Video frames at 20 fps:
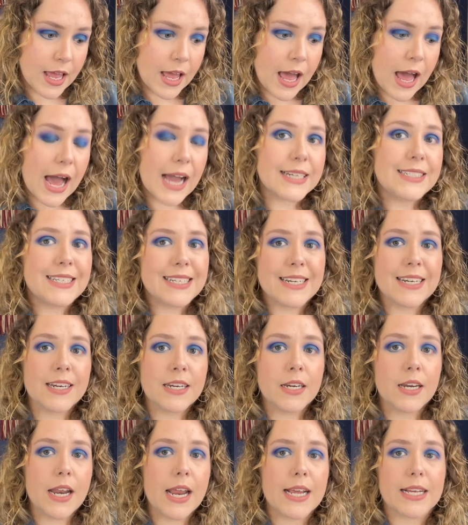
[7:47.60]
I
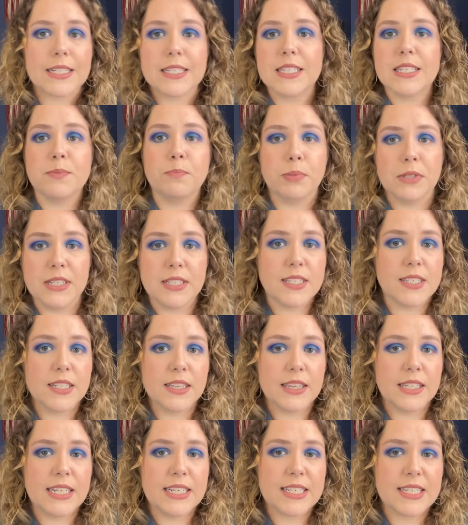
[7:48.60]
didn't
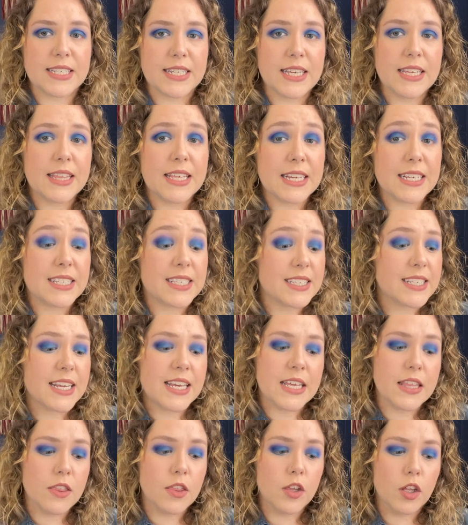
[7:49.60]
explicitly see this
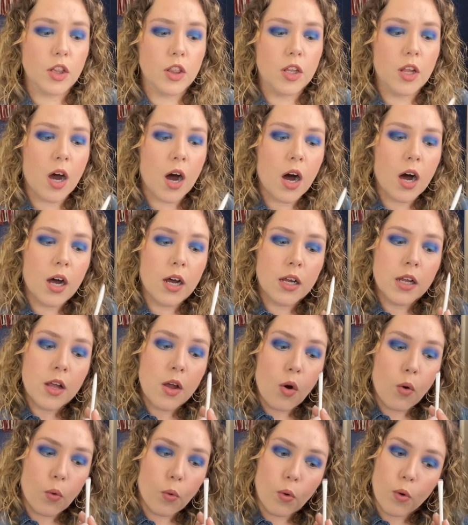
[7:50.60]
in the law
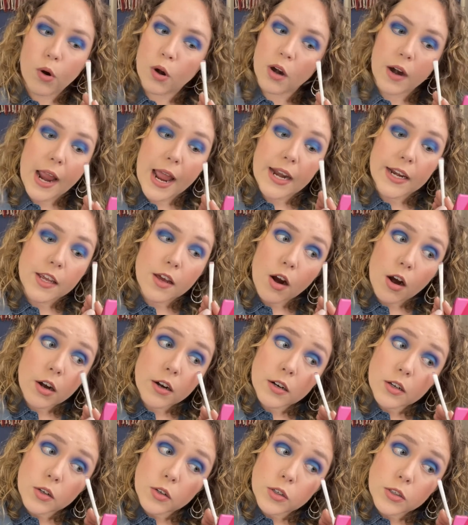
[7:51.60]
or any
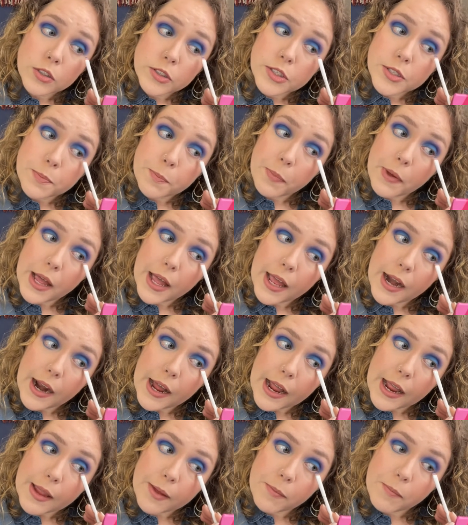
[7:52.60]
articles, but
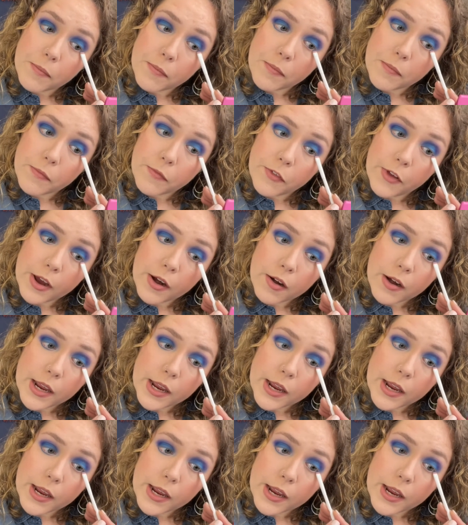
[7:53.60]
I'm very